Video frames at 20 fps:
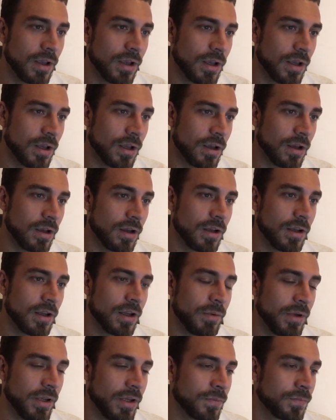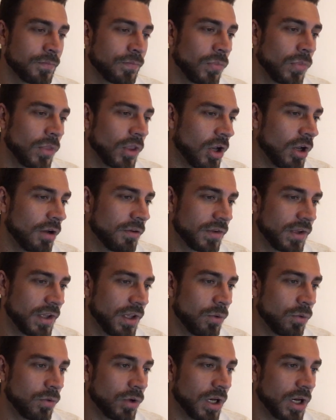Uh, I mean,
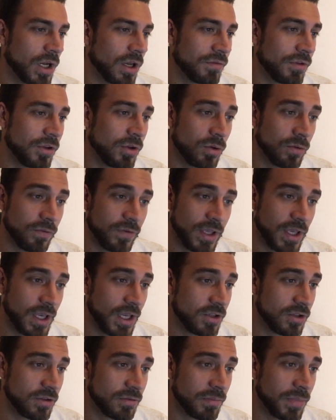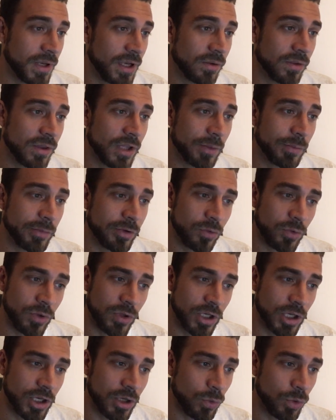obviously we're going to have a unification bout now
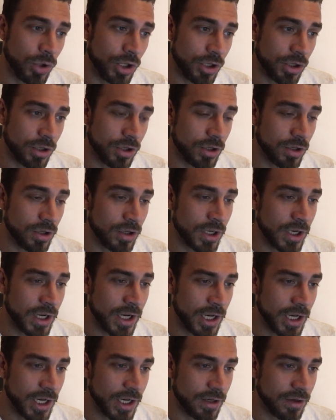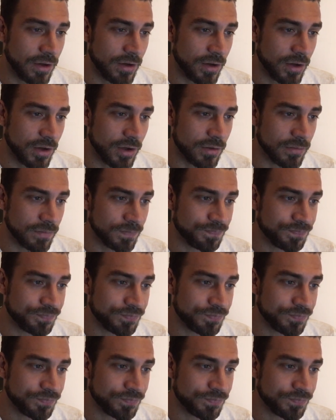between uh, Whitaker and uh,